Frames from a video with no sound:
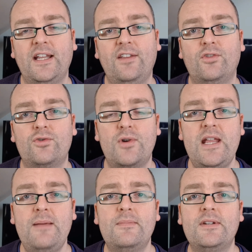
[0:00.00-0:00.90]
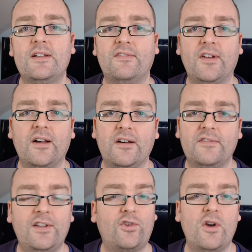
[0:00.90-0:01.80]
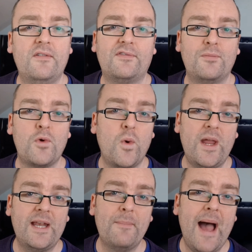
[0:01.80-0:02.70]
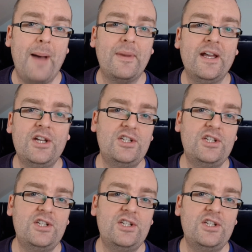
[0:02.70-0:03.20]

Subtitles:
He's dreamed of love. It's come from Queen Mab.